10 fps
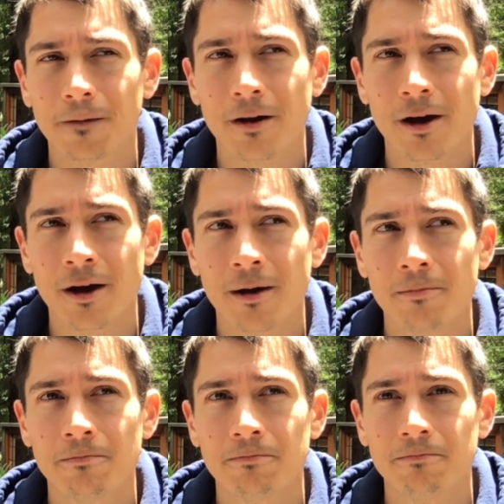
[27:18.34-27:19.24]

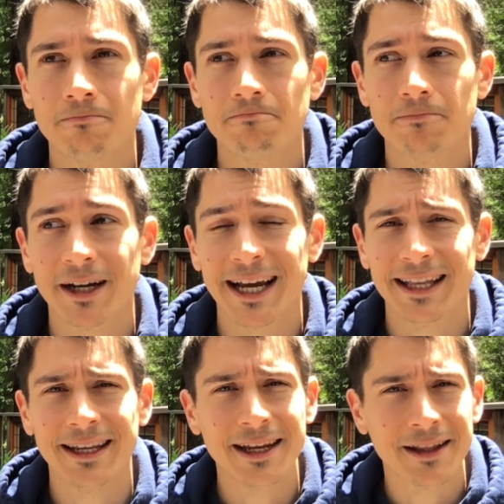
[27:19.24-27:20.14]
an
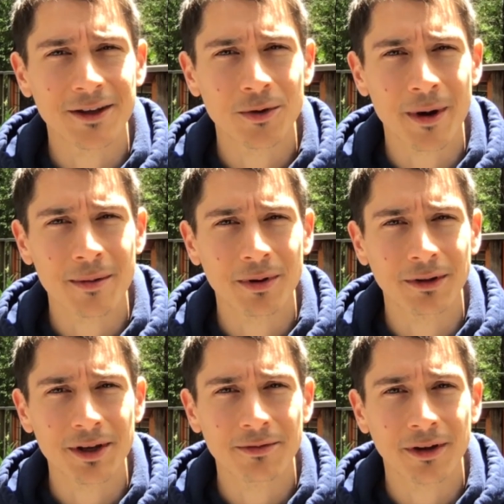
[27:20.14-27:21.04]
idea that you might
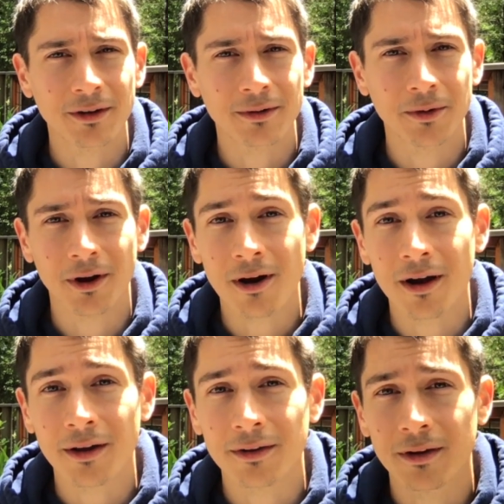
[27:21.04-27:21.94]
believe in or
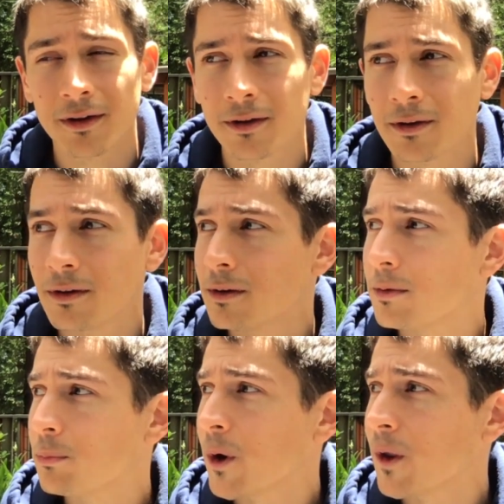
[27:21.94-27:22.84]
not,
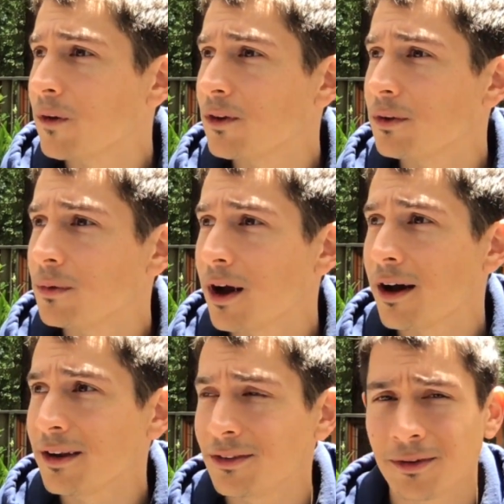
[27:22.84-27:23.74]
but
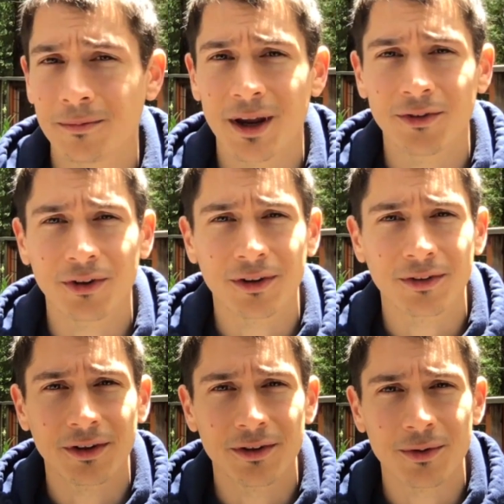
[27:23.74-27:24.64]
God is a matrix
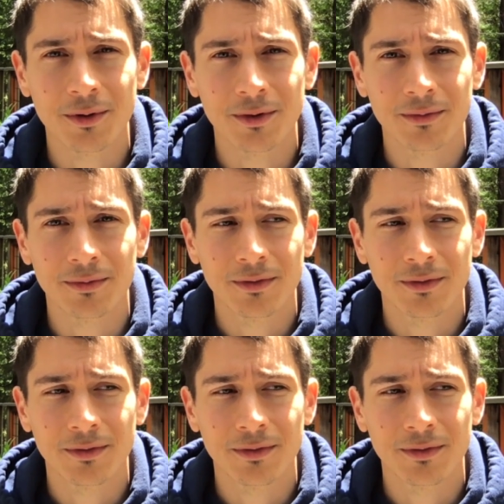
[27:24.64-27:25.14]
that you have